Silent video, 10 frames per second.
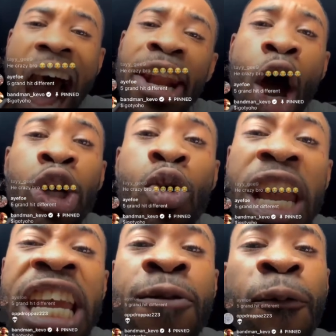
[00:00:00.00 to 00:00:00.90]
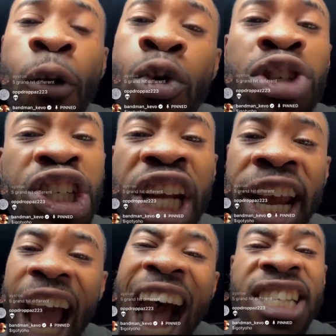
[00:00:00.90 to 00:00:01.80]
I know you eating fruit and
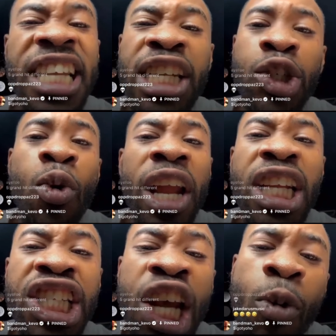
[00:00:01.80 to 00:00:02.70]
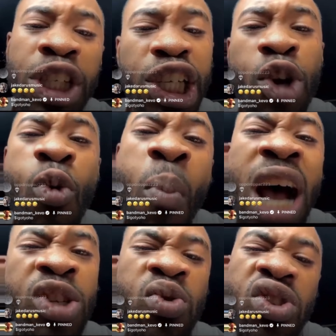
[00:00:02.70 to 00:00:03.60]
shit. I think you in the gym with your new
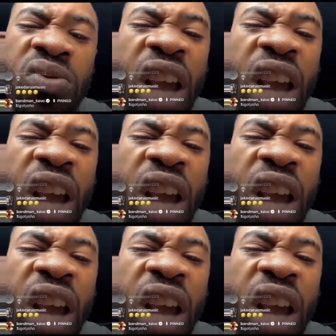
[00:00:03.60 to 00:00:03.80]
muscles.